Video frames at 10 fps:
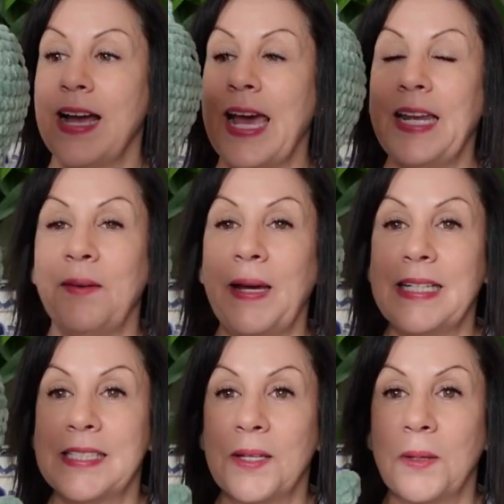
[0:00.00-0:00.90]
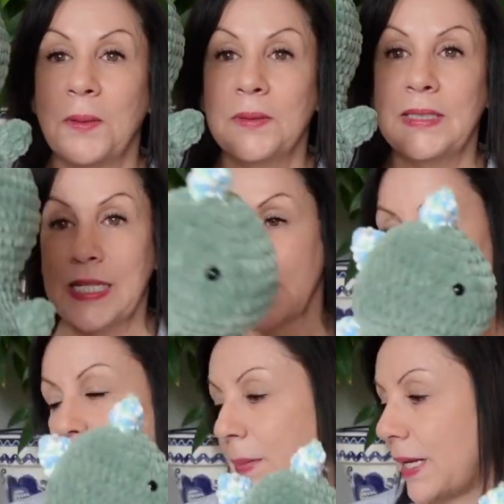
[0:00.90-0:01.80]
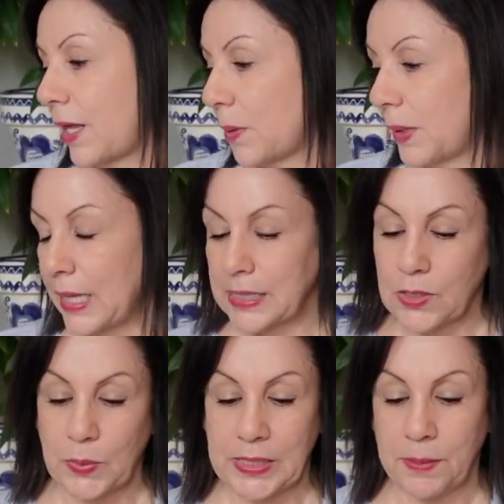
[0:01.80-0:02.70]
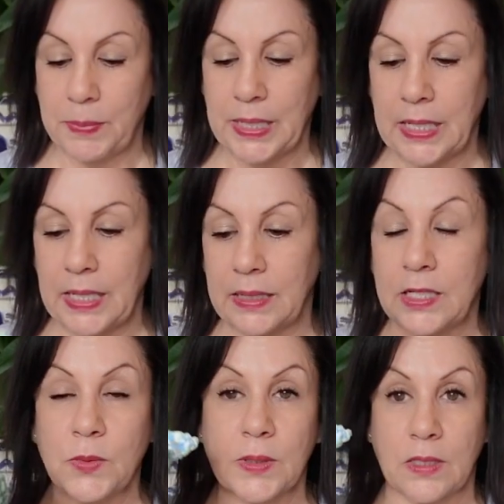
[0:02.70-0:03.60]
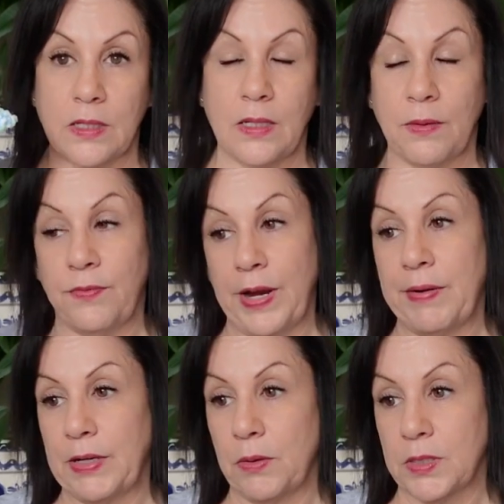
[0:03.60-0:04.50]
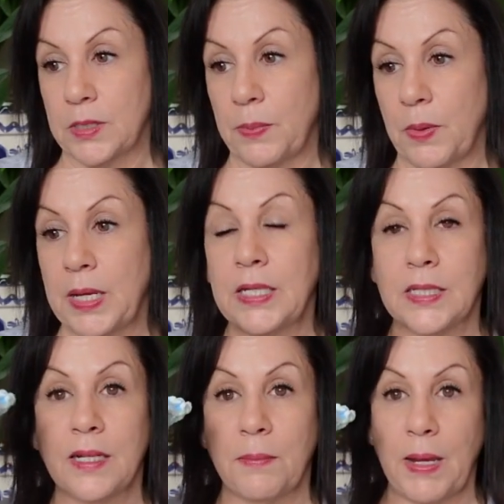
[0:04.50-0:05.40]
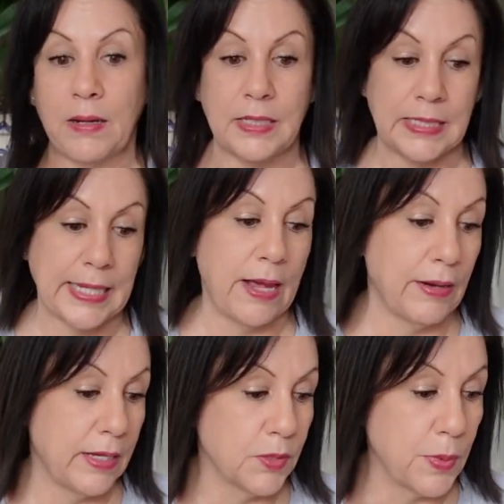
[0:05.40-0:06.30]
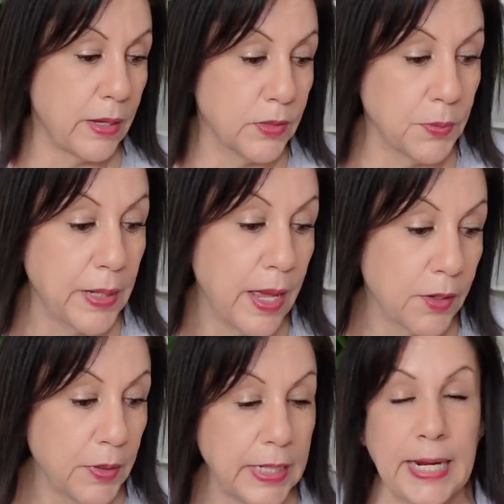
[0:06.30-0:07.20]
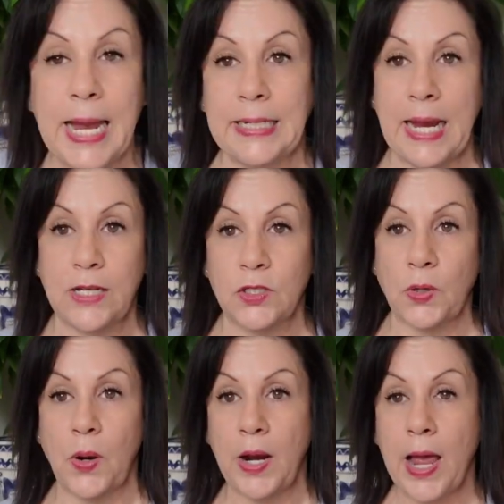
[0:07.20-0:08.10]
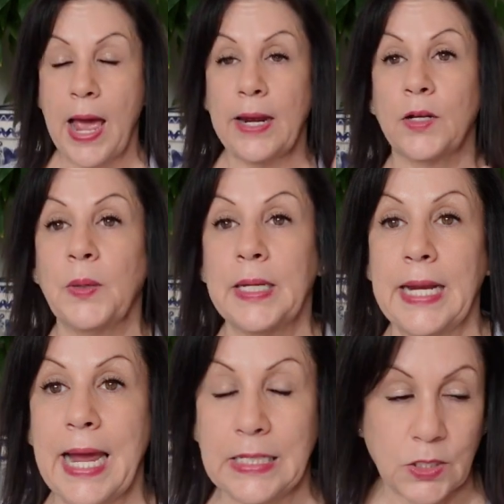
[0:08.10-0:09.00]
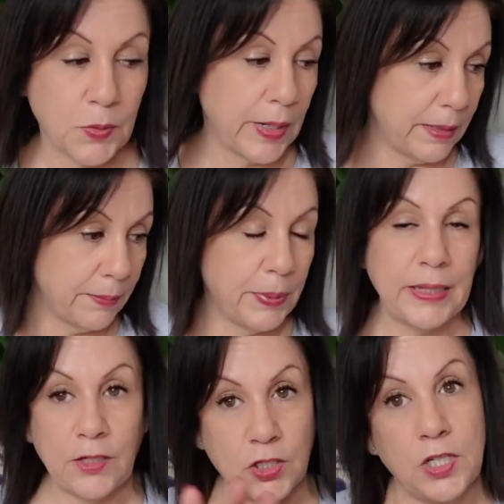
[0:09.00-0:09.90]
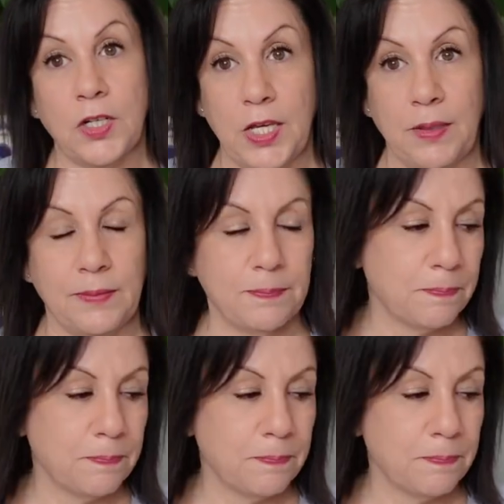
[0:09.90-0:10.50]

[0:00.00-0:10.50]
Anyway, so this is going to be another one that's going to be, this one's very noticeable. He's going to be on discount as well. So we got a crooked-eyed dinosaur and a crooked-eyed squid, but they're still cute.